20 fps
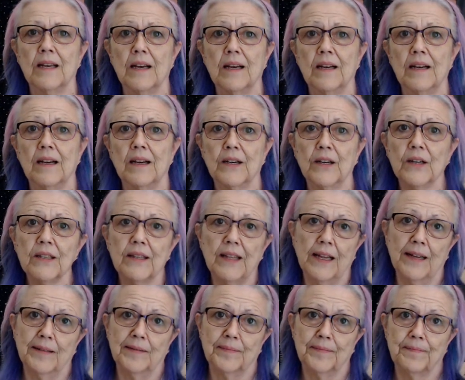a good thing.
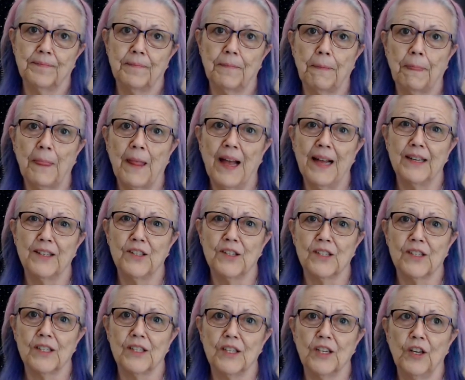I
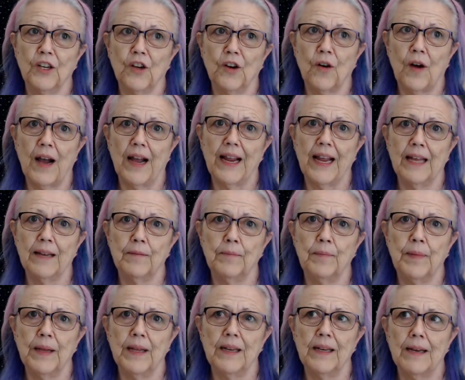just, I had
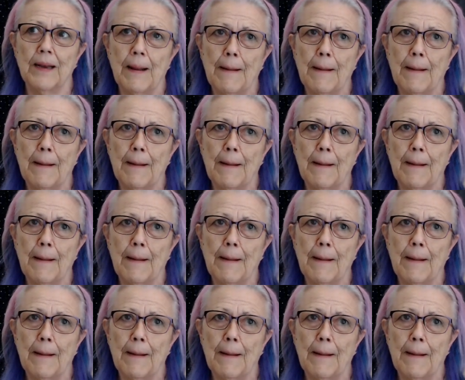been